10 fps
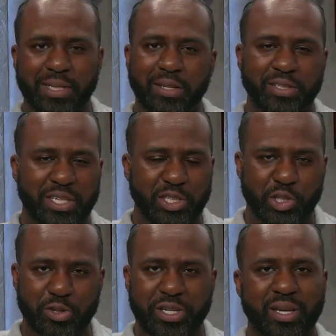Lillard's
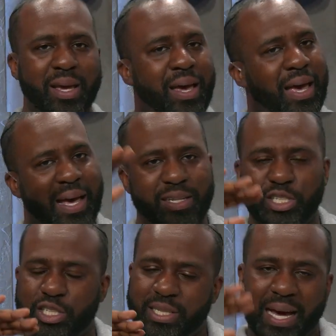injury and
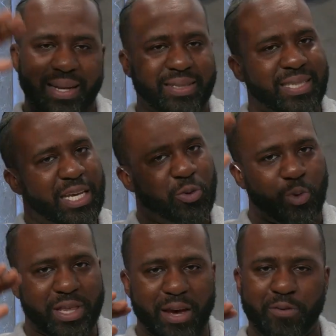just kind of seeing
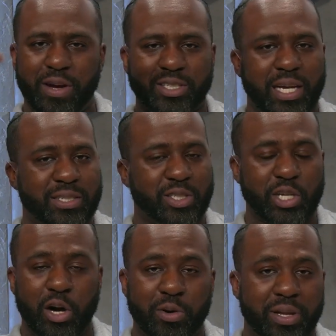where that franchise is
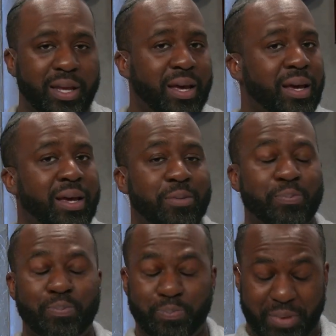going.
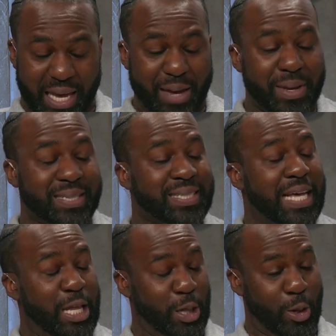Dame has
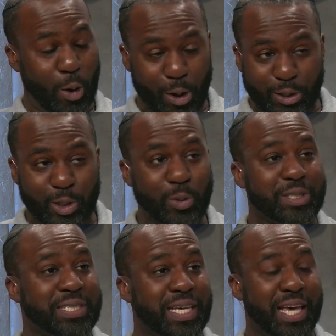stayed loyal to
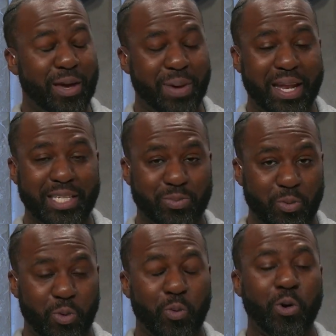his team, and he's
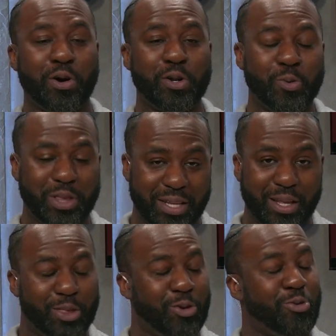been rewarded with
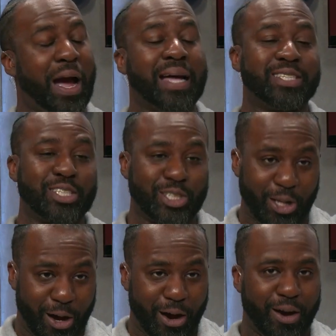another rising
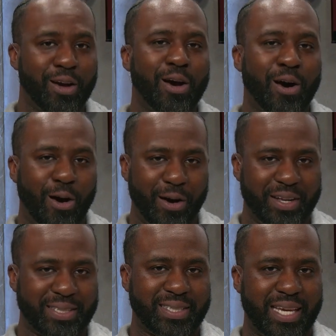star on
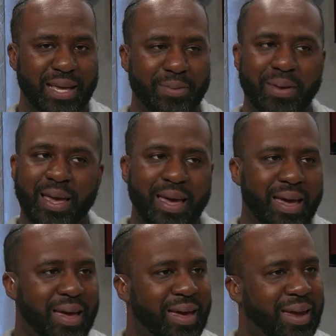his team. Ever since that
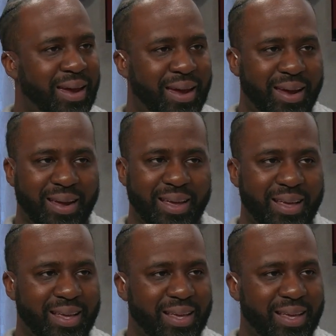three-point contest,